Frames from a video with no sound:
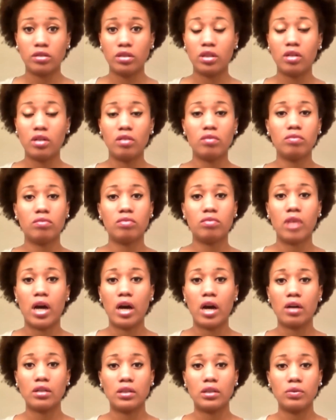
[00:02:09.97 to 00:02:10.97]
You know,
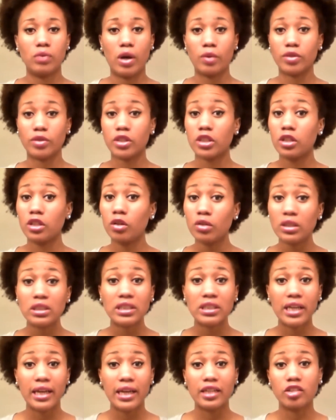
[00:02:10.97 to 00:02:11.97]
I was
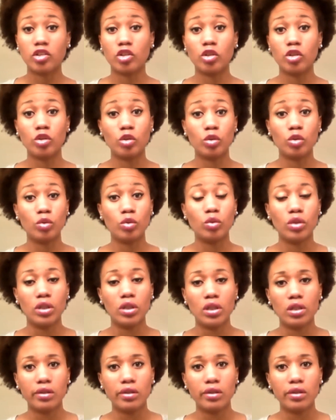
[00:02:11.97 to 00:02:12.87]
clueless as to,